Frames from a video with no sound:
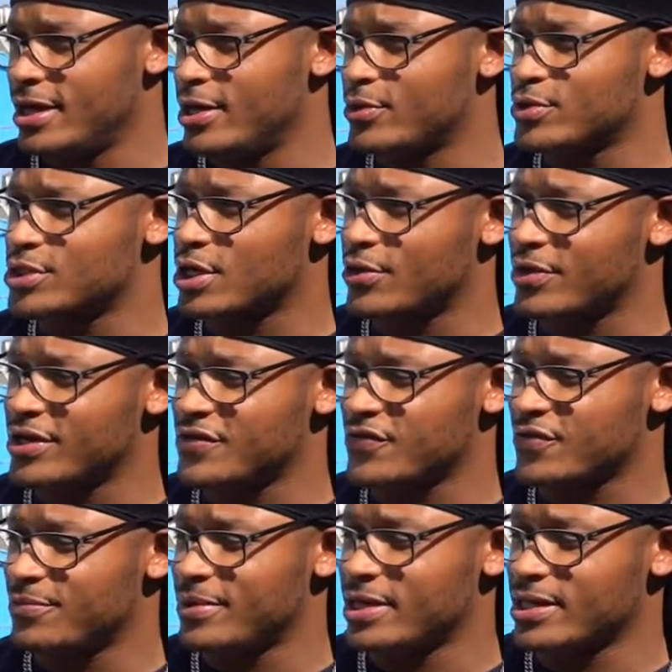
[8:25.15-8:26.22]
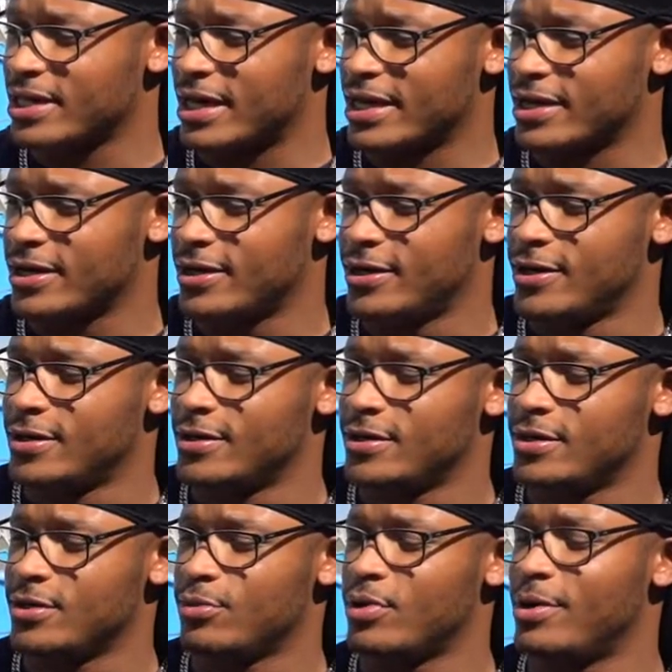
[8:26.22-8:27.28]
it was always for me like,
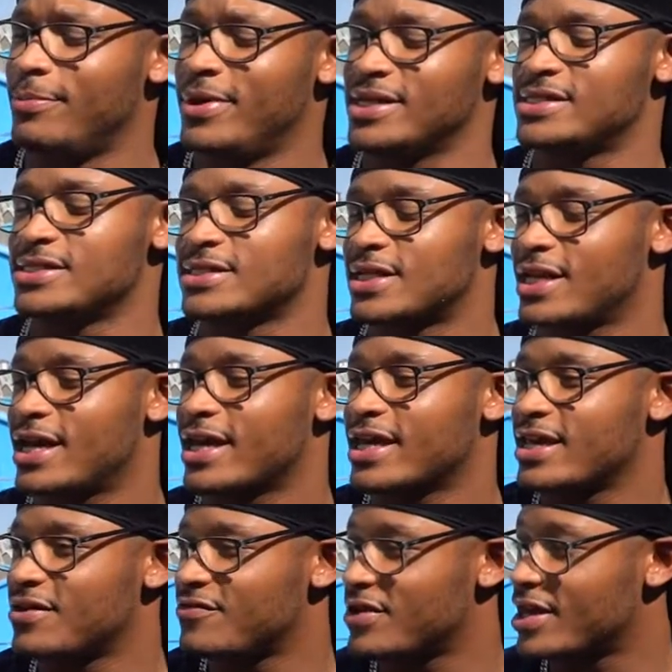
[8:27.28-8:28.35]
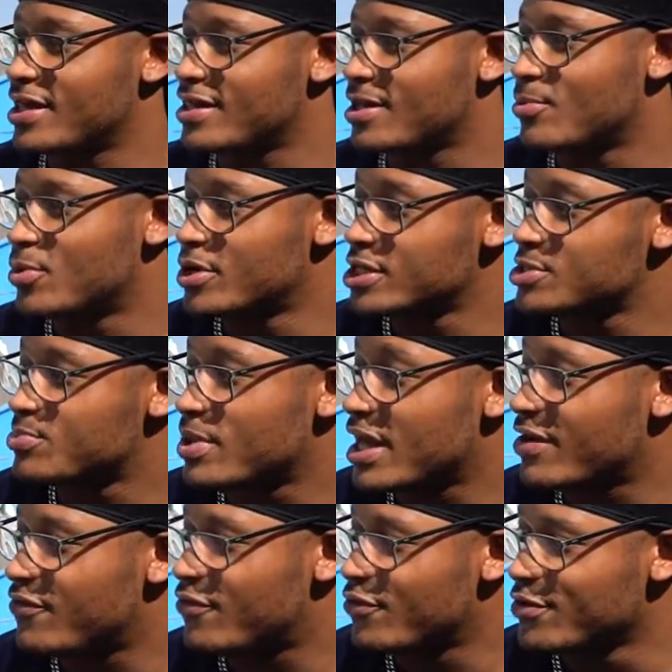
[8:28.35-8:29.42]
what message can I give now that I'm on this
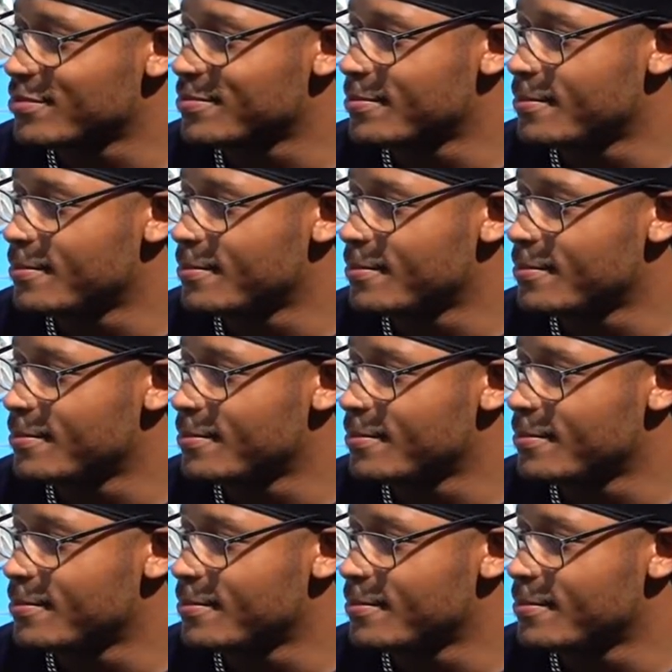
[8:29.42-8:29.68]
platform?